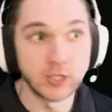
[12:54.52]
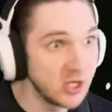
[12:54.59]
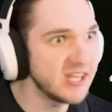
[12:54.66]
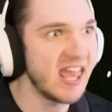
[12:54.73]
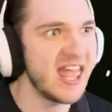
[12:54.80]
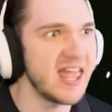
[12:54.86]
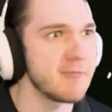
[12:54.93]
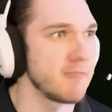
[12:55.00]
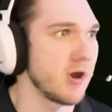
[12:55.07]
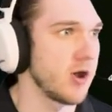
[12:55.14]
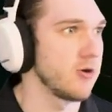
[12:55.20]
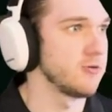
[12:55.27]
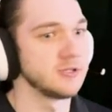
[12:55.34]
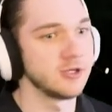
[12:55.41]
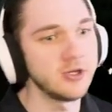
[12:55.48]
Good game,
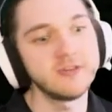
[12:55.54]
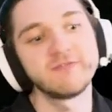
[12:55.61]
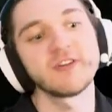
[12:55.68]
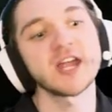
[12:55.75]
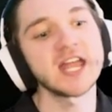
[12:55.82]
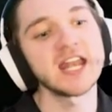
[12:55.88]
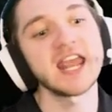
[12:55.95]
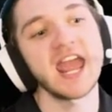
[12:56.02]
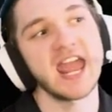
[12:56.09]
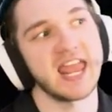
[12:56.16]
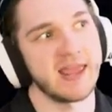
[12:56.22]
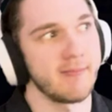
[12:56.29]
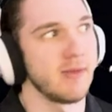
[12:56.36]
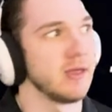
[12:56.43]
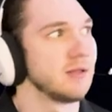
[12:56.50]
bro. Good freaking
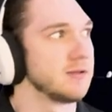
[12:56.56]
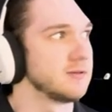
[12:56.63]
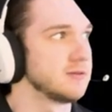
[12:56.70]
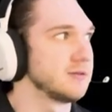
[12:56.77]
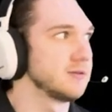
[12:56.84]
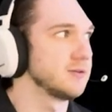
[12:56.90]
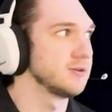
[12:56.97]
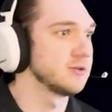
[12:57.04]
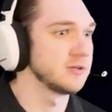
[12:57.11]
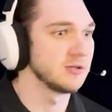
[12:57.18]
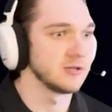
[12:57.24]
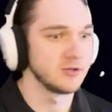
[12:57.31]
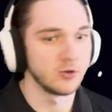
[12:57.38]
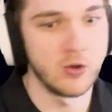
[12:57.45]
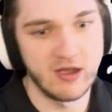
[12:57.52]
game.
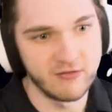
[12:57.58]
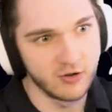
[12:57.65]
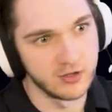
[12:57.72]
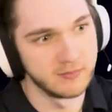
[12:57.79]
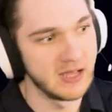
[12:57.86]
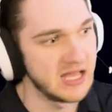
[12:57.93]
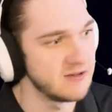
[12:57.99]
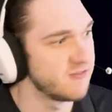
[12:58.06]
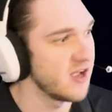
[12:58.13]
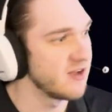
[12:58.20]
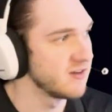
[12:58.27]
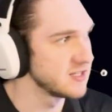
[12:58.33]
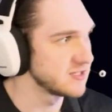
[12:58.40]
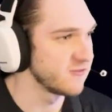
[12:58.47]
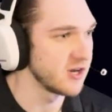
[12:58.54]
Whoever made Five
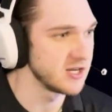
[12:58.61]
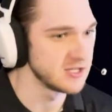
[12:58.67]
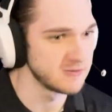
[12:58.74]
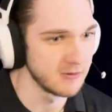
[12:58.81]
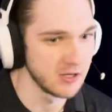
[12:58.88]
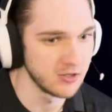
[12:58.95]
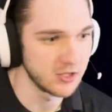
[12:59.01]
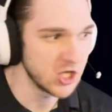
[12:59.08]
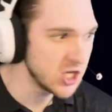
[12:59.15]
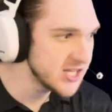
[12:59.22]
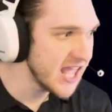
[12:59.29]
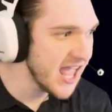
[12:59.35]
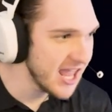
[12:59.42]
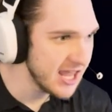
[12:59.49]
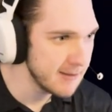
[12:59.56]
Nights at Freddy's, bro. Good
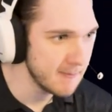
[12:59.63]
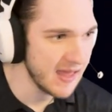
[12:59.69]
game,